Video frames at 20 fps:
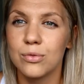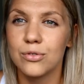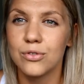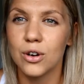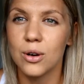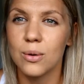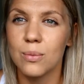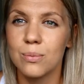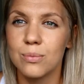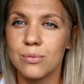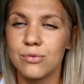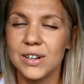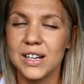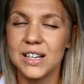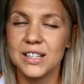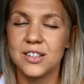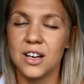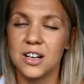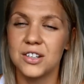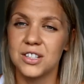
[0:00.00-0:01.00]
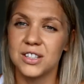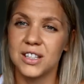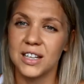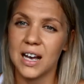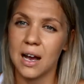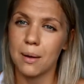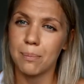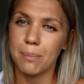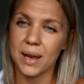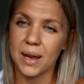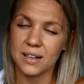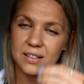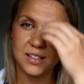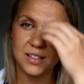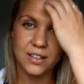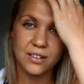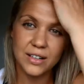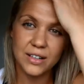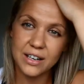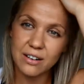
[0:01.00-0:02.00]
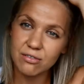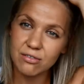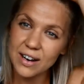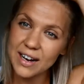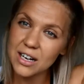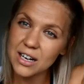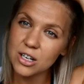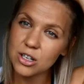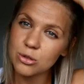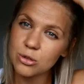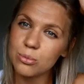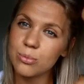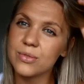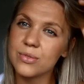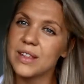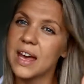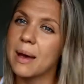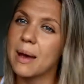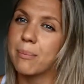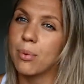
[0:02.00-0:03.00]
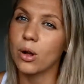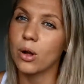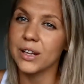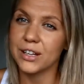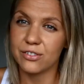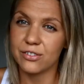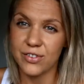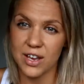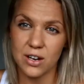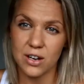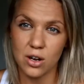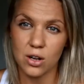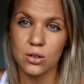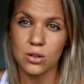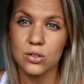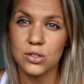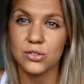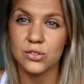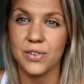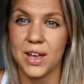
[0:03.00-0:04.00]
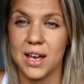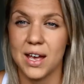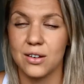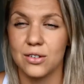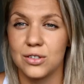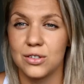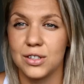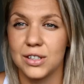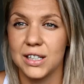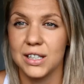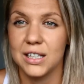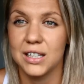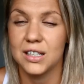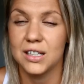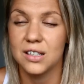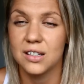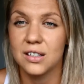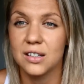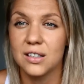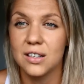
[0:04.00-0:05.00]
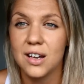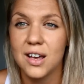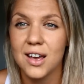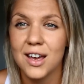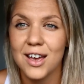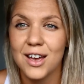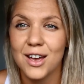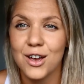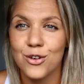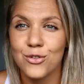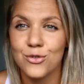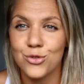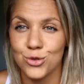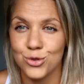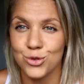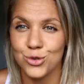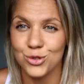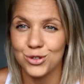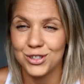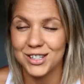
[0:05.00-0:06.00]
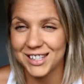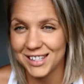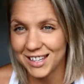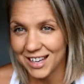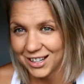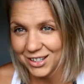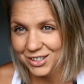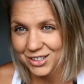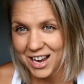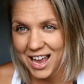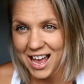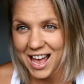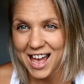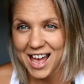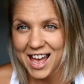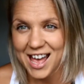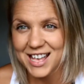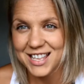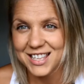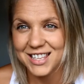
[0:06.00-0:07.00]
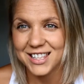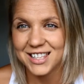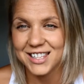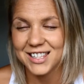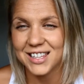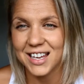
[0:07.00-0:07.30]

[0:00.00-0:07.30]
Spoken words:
from research in the gut bacteria realm that polyphenols found in foods such as